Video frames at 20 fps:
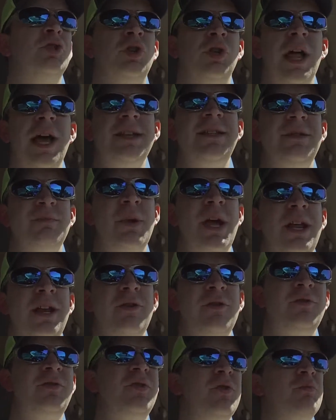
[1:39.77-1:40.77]
glad you made
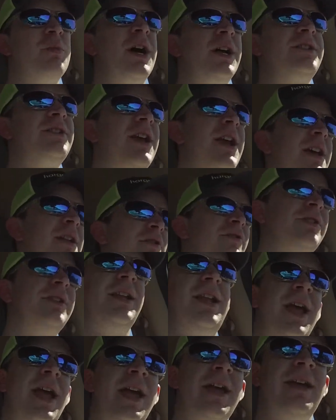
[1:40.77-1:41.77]
it to my channel
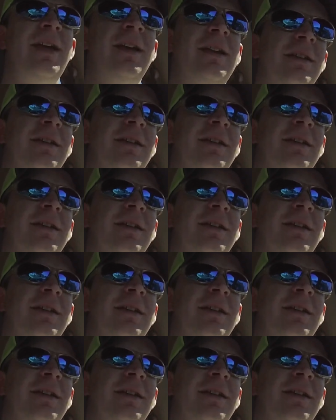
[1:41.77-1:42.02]
today.